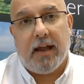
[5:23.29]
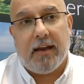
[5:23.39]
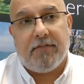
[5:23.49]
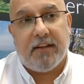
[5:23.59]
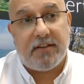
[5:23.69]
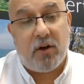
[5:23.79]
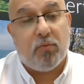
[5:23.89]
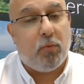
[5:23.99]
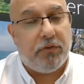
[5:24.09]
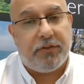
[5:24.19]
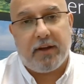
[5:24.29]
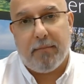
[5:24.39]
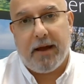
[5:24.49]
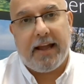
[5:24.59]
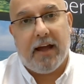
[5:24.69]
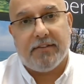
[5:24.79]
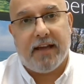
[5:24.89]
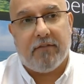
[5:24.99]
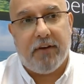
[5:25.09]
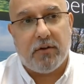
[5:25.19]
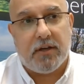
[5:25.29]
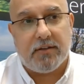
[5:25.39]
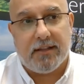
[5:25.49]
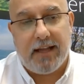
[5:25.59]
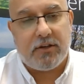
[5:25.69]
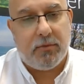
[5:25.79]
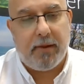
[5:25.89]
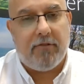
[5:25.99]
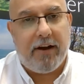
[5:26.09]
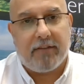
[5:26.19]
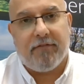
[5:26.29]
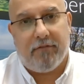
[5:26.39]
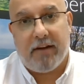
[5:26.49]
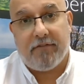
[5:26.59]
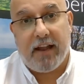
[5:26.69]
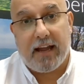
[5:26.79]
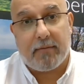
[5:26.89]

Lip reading: And if they don't want to come back out and take photos, then that should be a red flag,